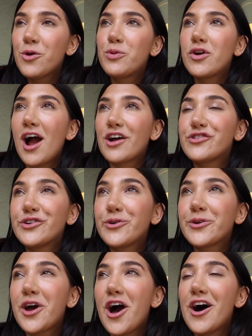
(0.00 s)
we were actually
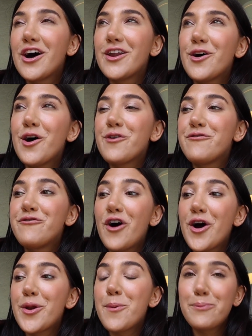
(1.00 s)
going on a
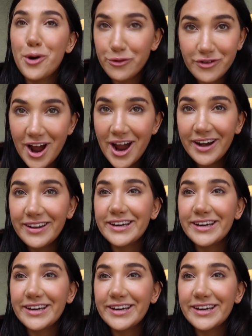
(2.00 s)
fun boat ride,